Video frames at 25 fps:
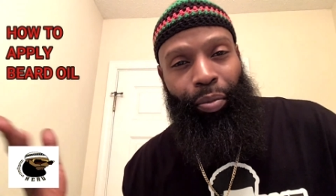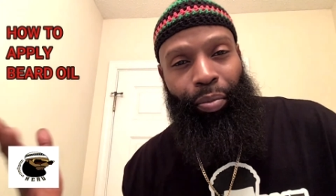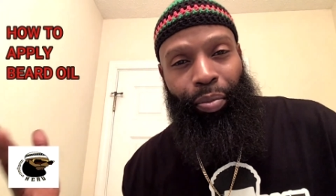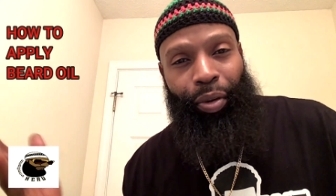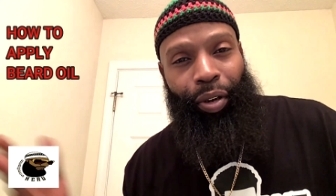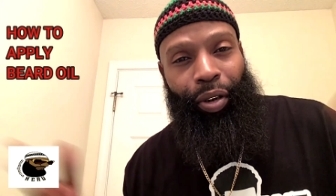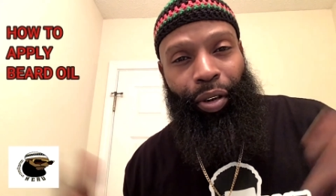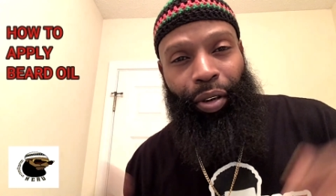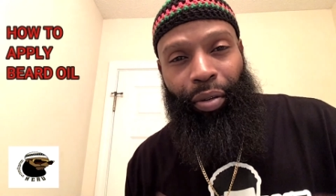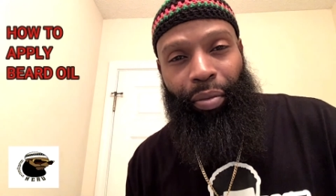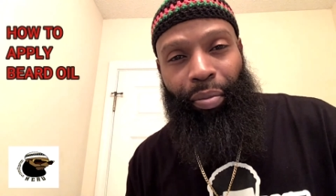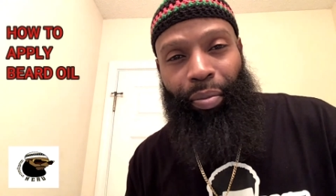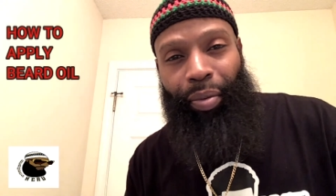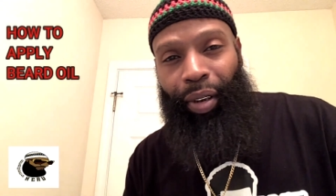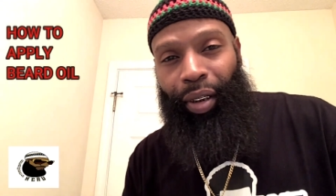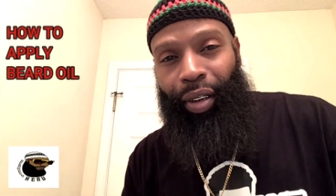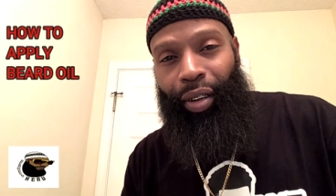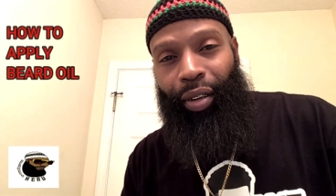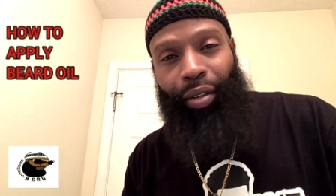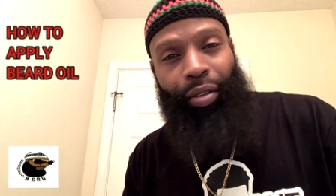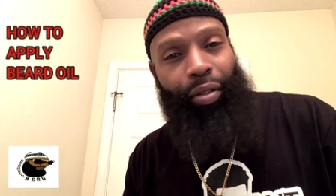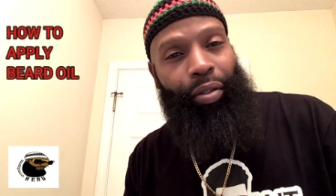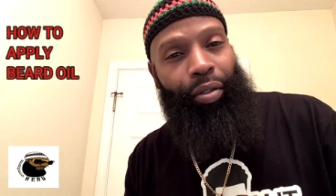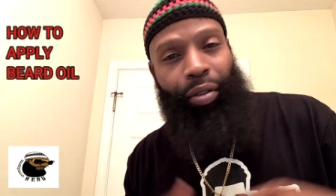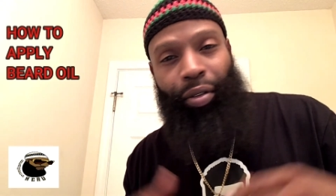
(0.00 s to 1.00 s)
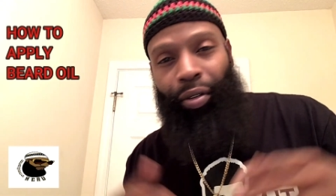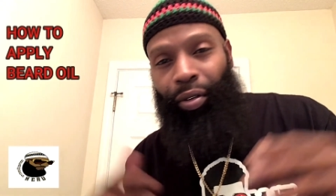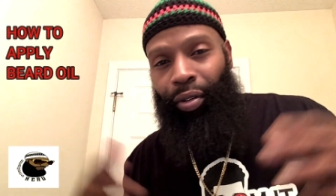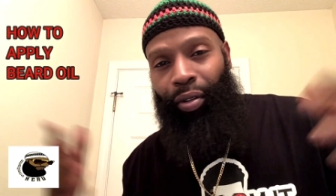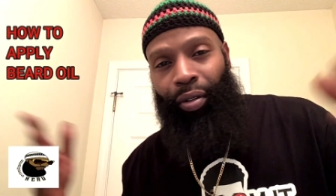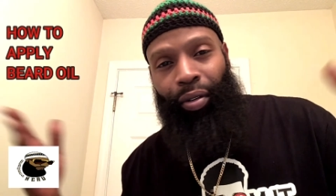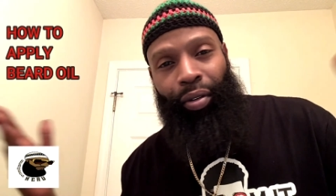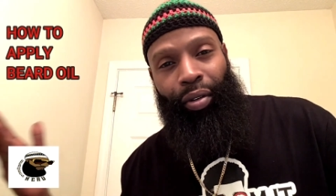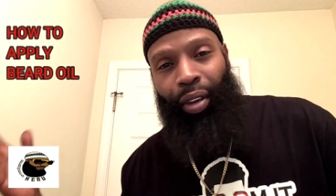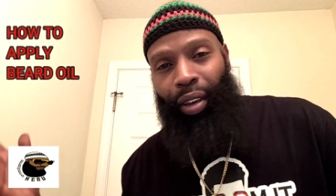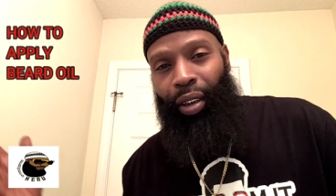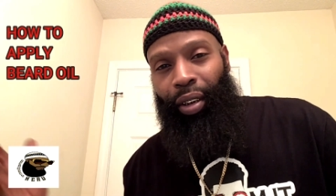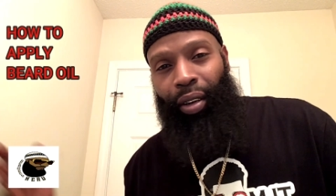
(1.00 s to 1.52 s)
beard butters,
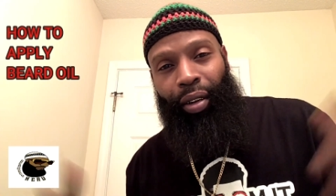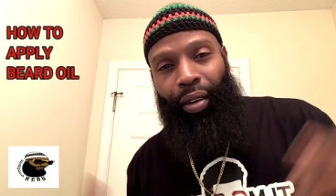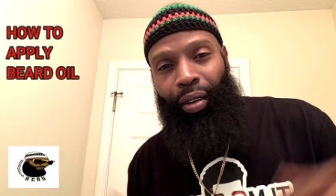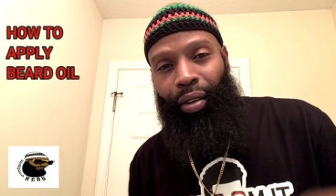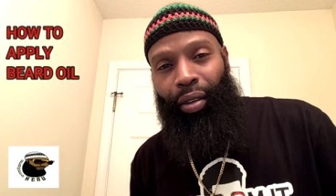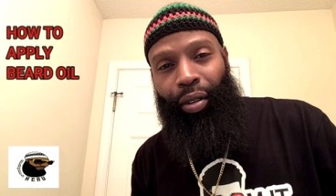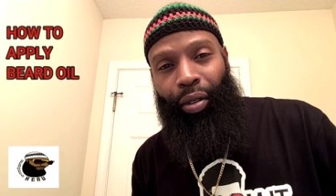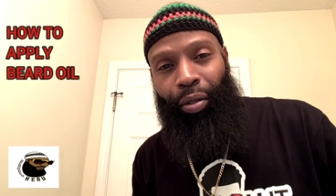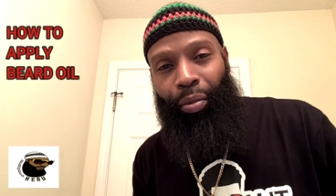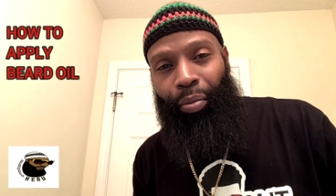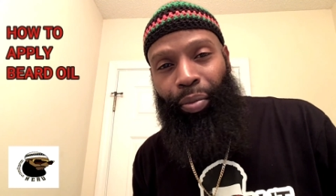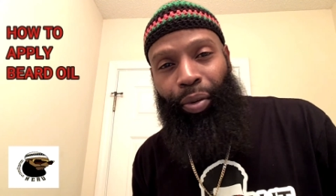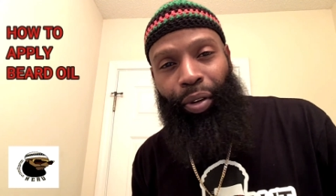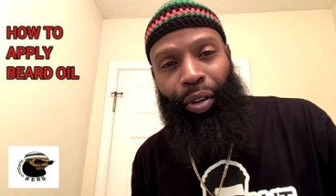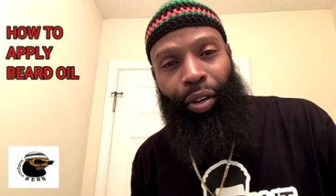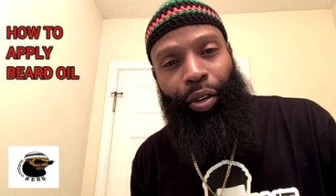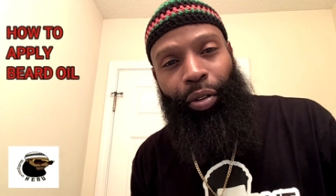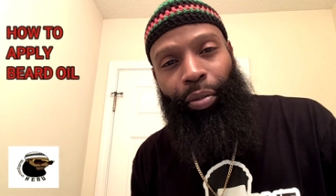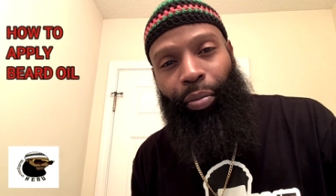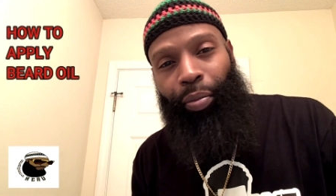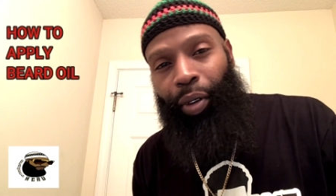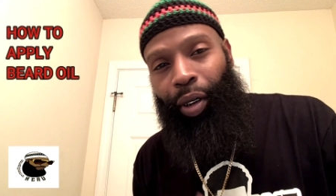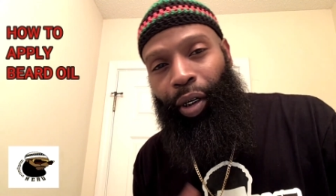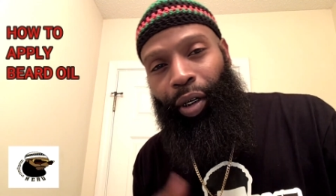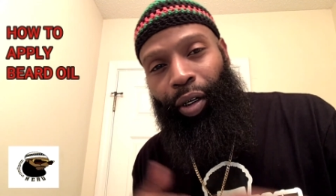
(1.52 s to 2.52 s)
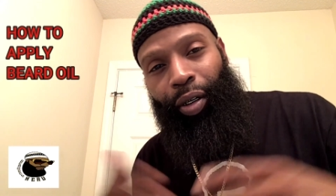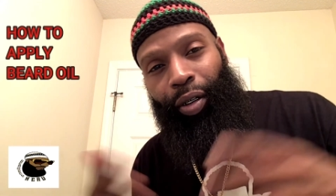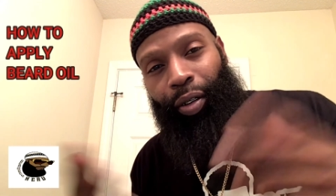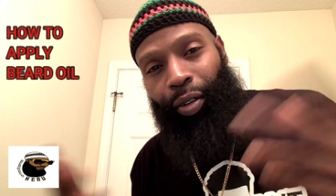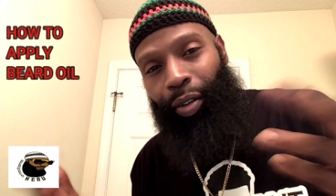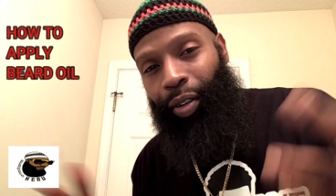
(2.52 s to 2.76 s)
no beard balms.